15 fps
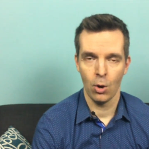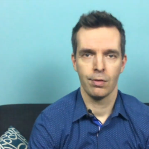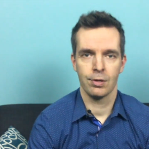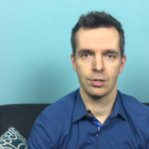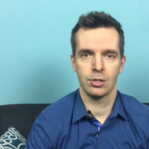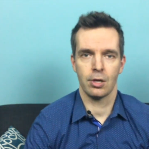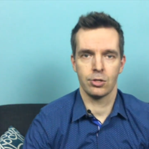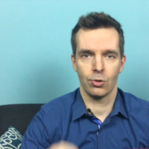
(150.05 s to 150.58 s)
This
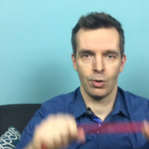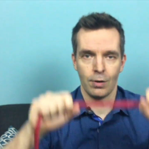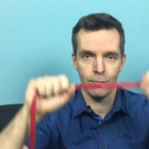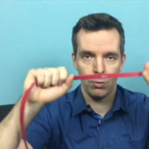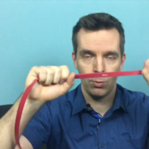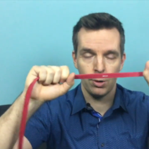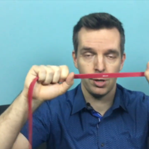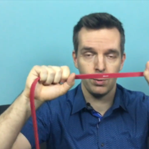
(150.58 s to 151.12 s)
is also great
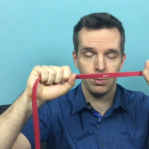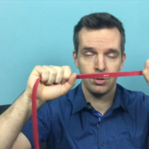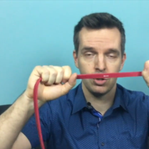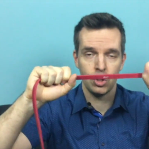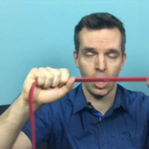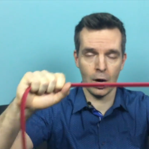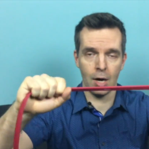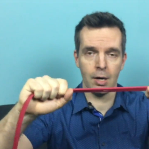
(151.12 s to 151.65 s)
for working with
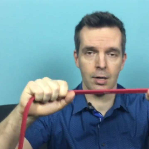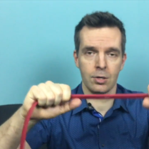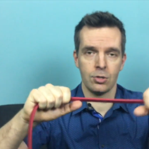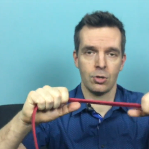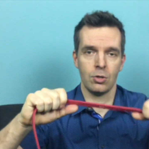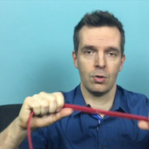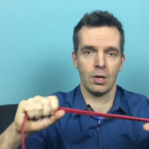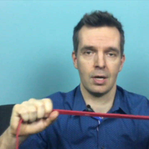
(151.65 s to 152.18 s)
jaw,
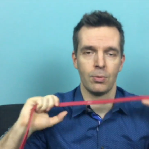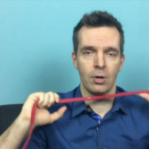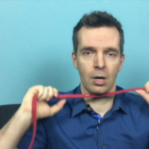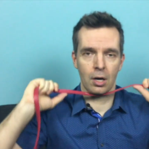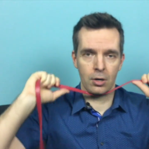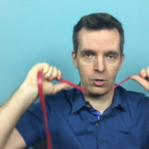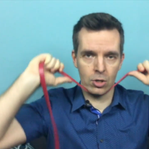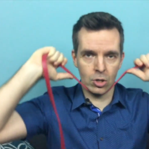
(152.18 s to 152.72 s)
so you can put it
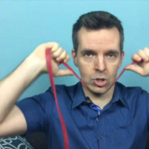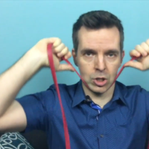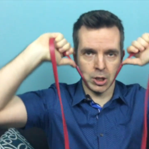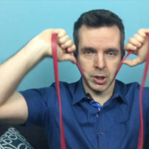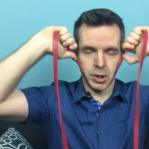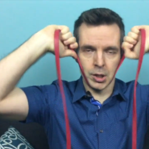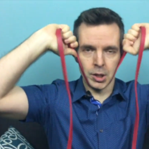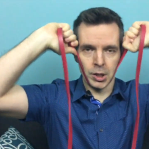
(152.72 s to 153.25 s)
under your
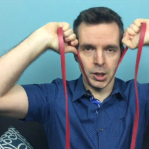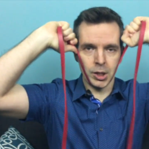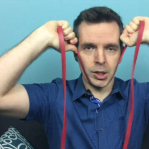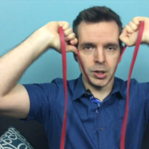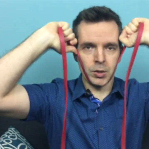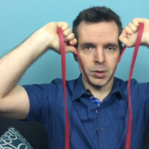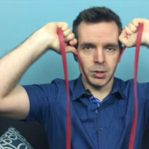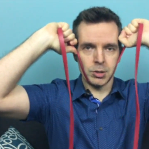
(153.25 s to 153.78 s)
chin
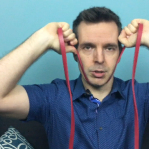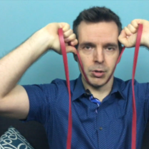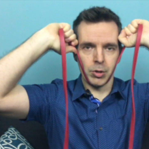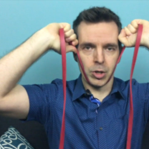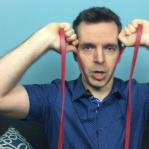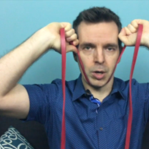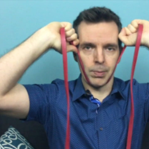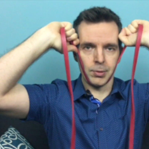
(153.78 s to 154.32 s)
and you can
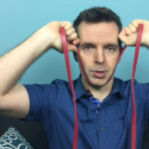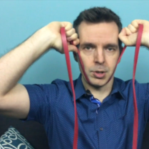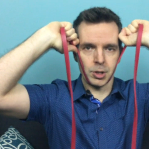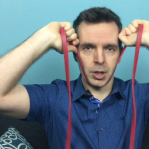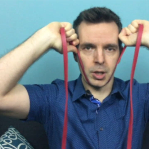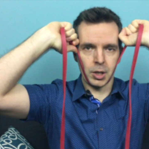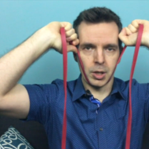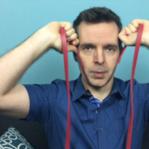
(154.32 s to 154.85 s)
slowly open your
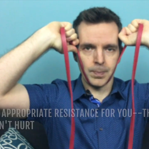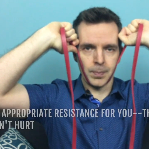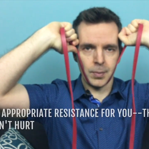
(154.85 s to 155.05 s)
jaw.